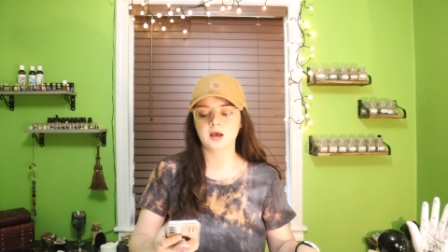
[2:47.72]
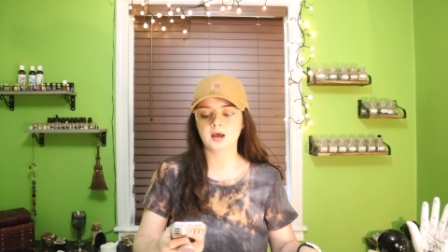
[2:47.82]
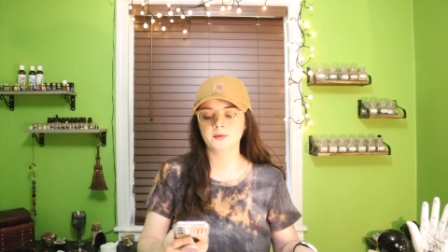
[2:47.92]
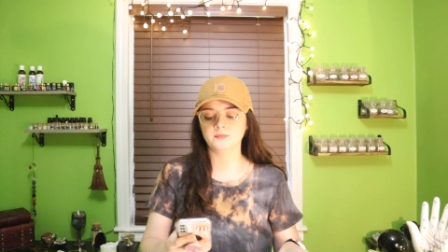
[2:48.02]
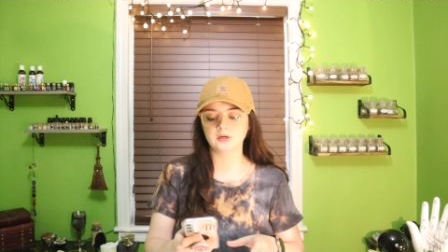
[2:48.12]

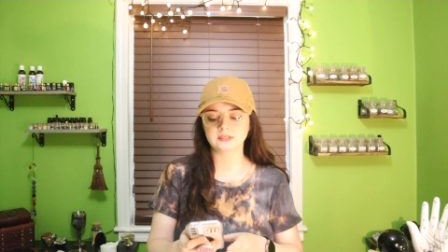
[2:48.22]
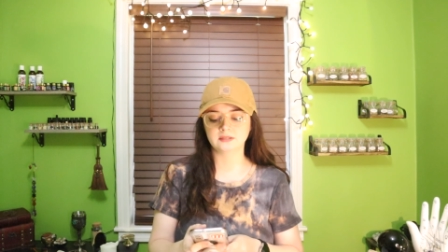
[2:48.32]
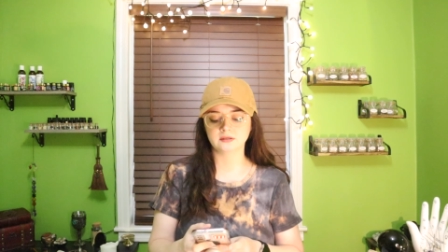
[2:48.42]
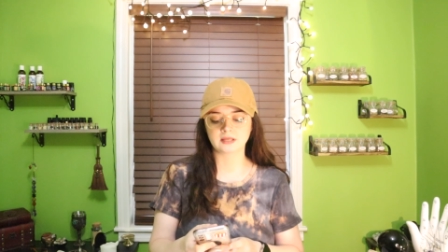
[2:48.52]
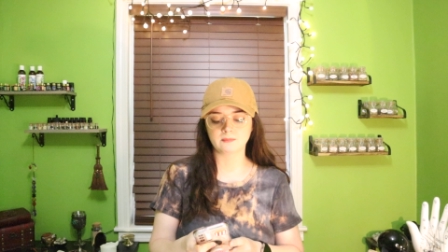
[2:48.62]
Um, there are
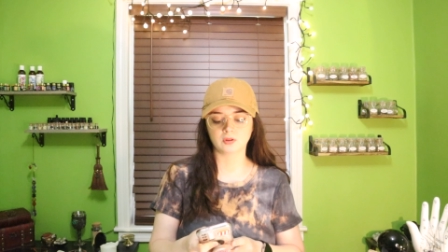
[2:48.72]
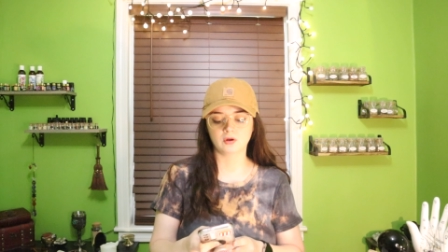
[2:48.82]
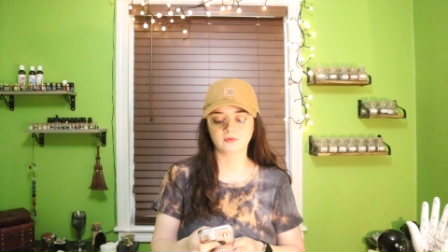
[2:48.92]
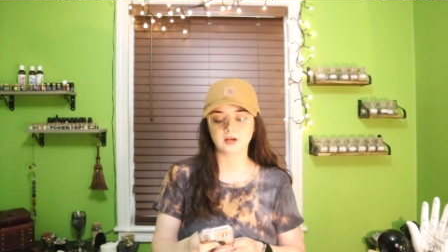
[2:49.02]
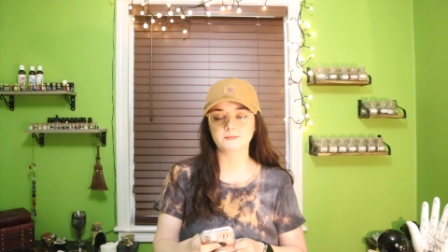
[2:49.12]
details down
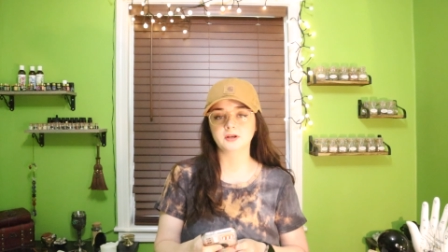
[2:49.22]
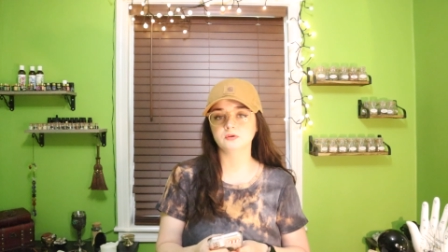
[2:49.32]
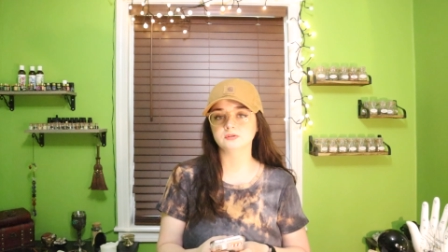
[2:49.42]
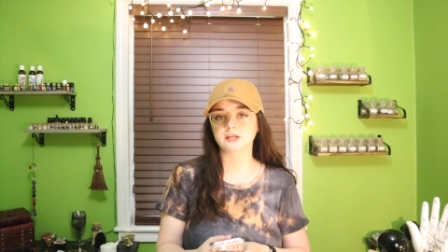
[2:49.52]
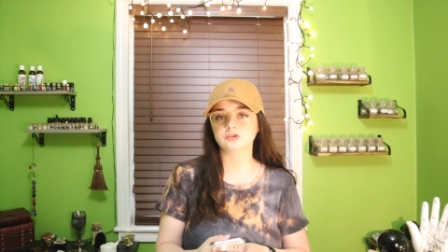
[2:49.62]
below for
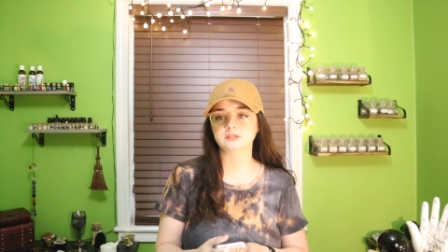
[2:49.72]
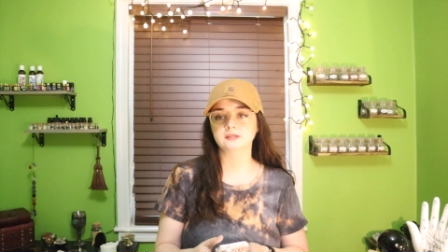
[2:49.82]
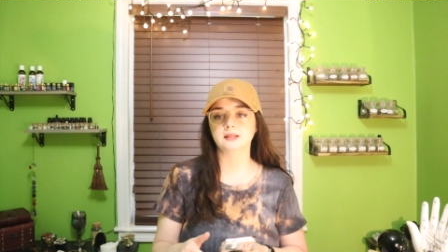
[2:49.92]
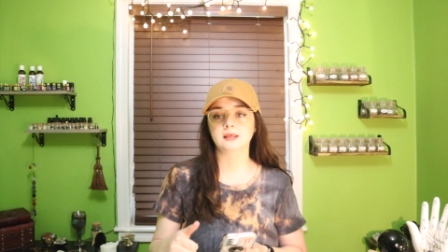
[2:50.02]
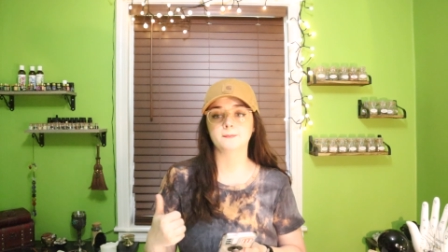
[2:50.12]
anybody who's
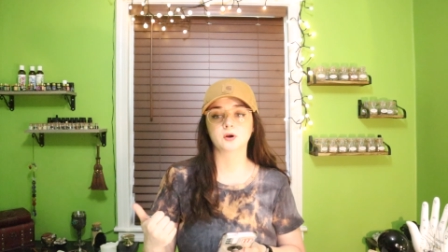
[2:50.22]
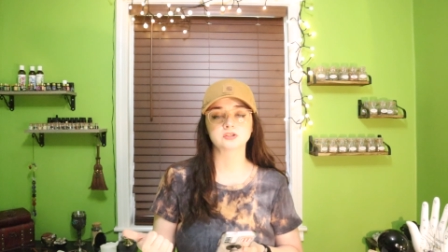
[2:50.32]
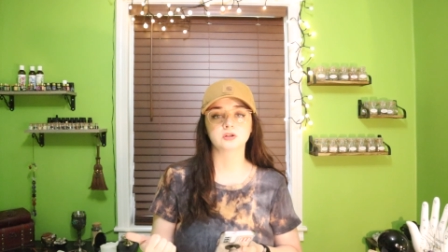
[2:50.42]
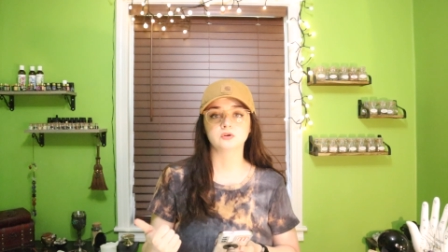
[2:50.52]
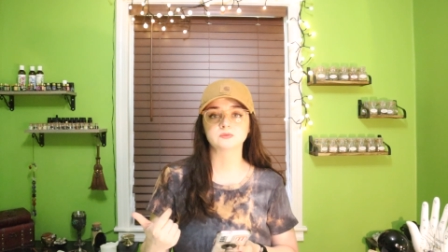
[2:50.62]
interested in
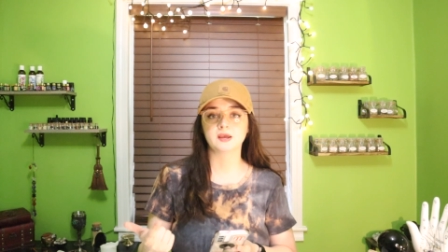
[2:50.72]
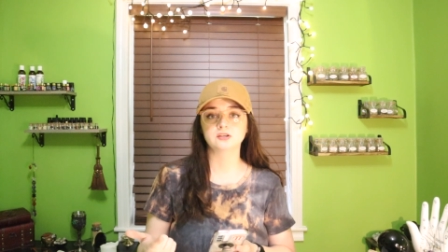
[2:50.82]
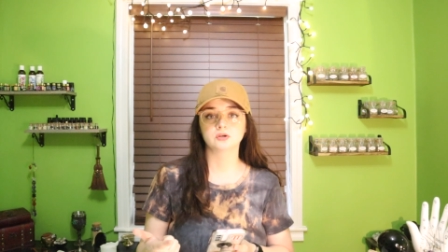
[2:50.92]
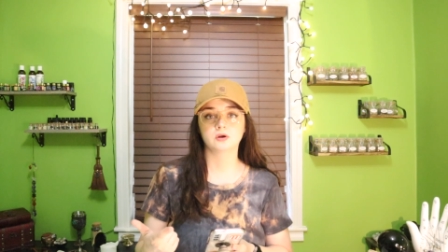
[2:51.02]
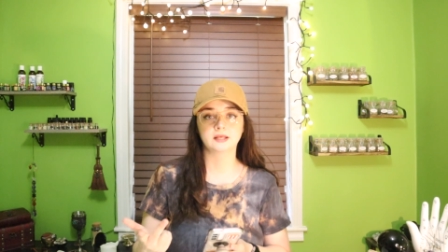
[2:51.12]
personals,
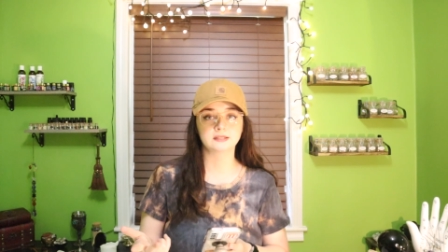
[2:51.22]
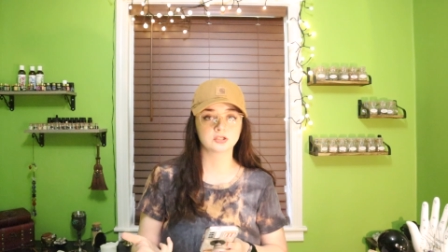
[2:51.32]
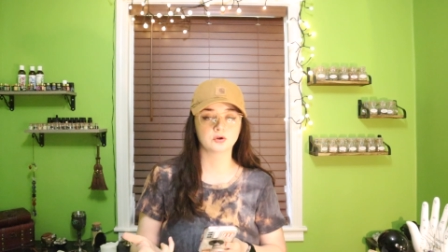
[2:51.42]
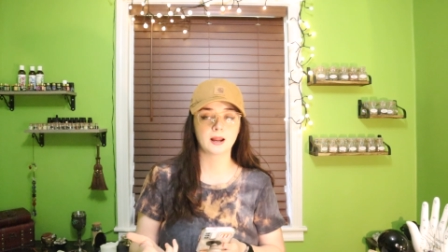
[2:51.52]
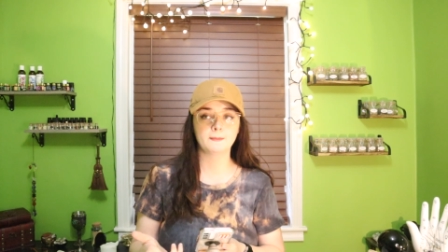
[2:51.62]
Patreon,
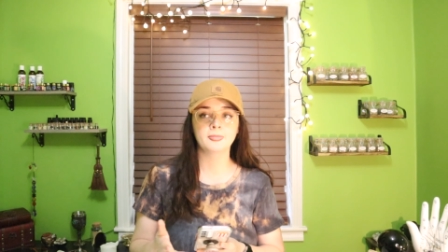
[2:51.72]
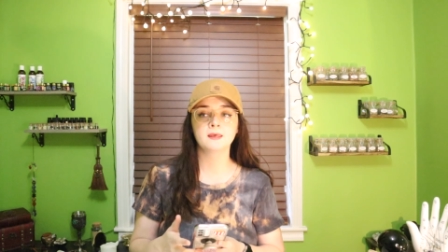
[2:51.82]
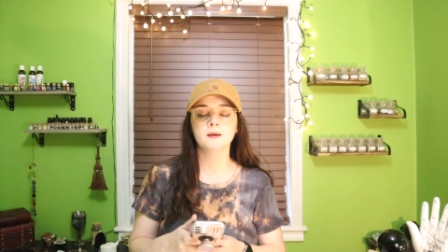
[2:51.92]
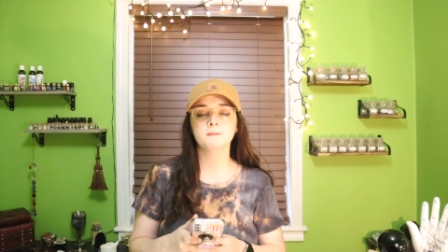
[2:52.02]
Instagram.